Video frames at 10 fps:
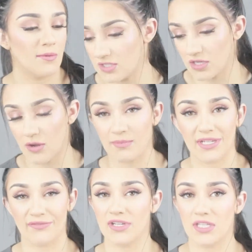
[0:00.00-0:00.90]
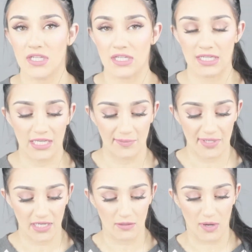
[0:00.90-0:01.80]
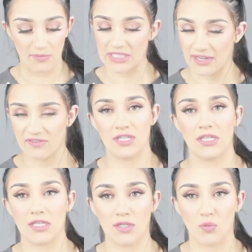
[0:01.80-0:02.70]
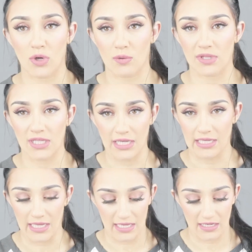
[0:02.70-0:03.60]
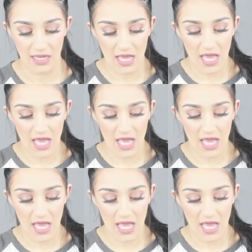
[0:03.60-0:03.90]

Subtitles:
So I'm definitely going to keep it. I'm definitely going to work with it again.